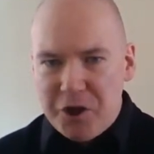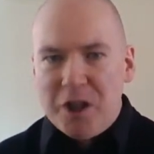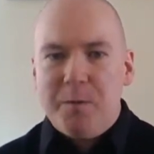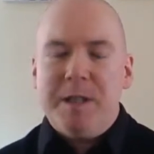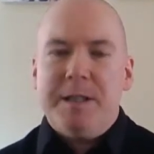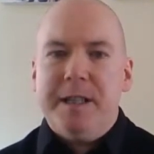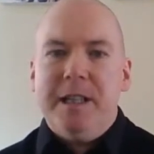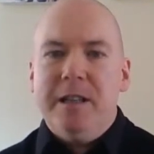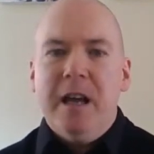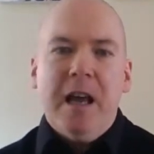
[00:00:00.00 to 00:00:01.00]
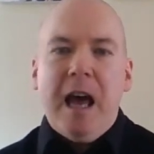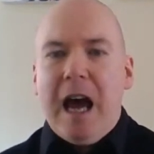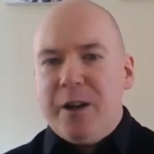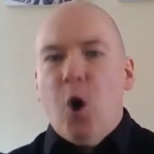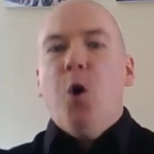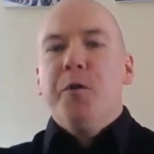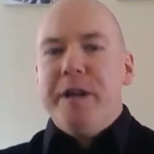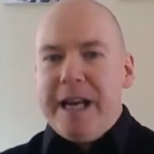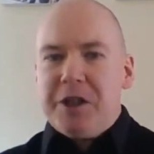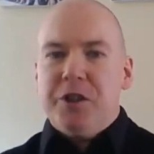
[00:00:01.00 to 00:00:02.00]
judgment scene and all the
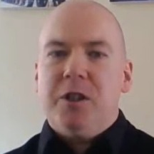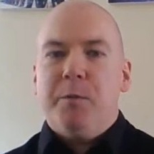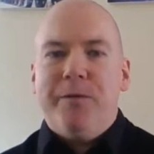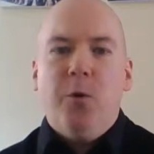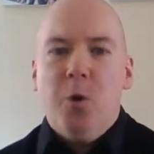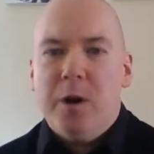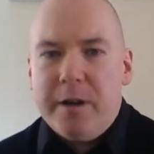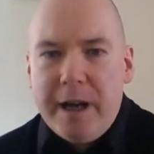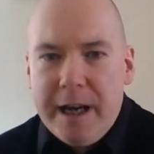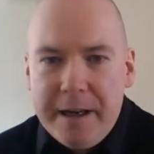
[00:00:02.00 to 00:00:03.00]
nations are before